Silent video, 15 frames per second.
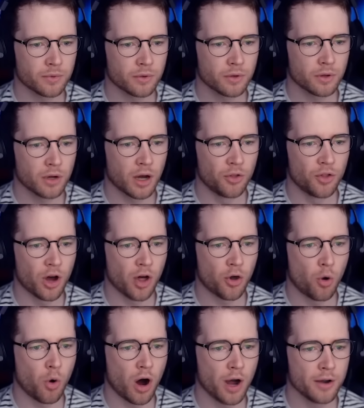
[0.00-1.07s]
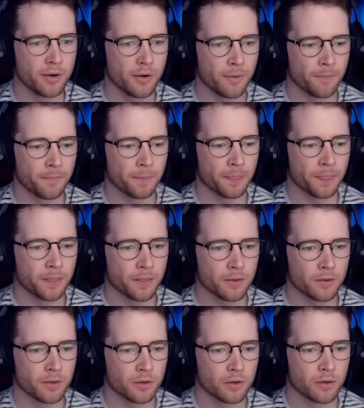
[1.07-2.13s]
Another one.
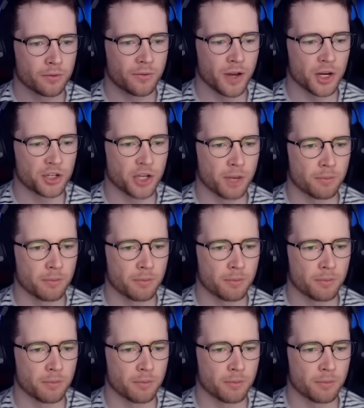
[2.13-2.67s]
Finish him.